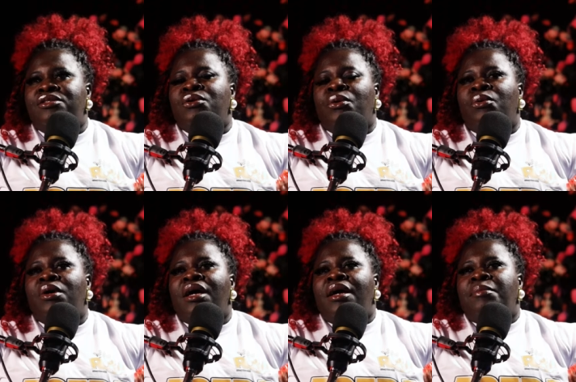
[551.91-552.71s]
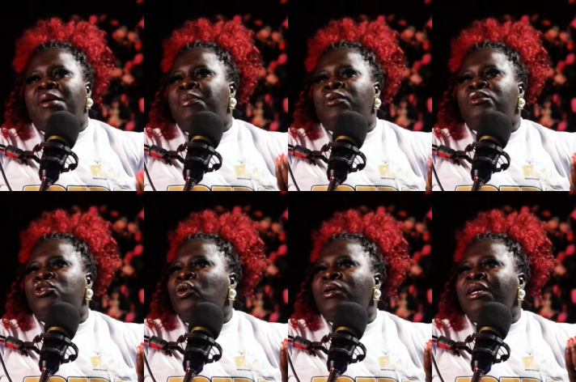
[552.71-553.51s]
So people
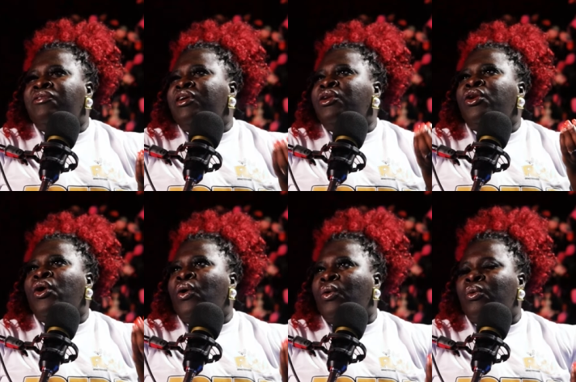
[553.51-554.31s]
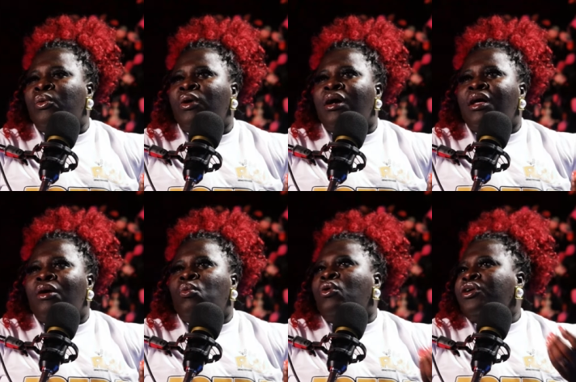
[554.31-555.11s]
don't even know
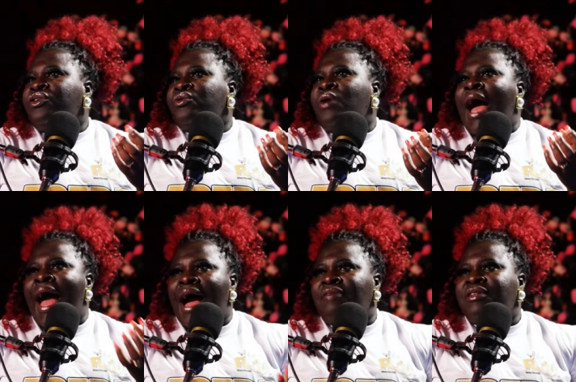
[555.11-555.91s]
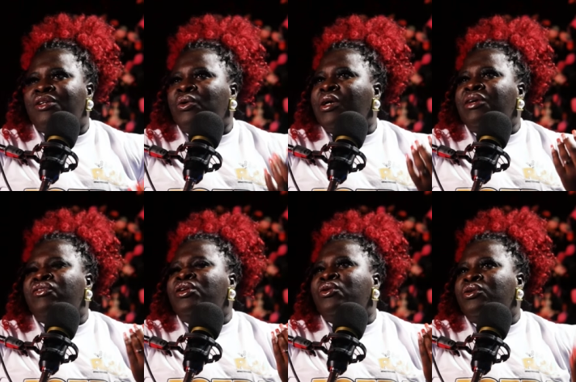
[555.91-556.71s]
what you have. They mm. don't hmm.
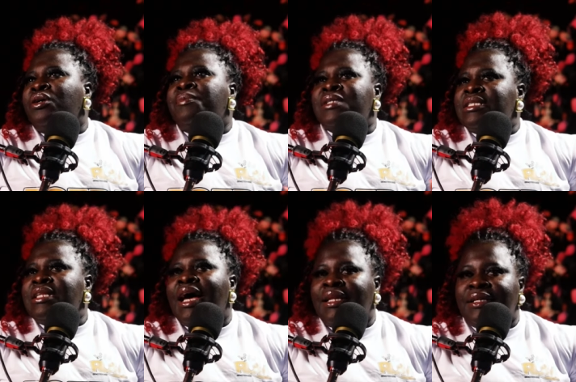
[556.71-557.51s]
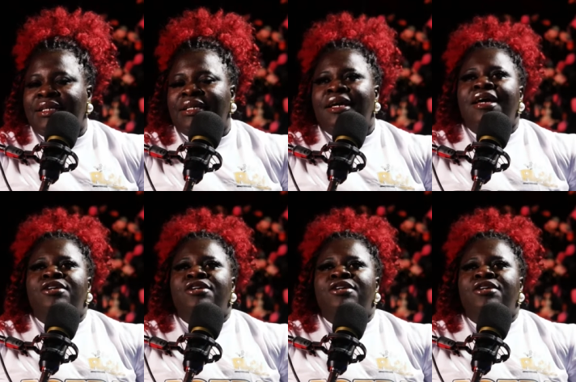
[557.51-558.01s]
even know your personality.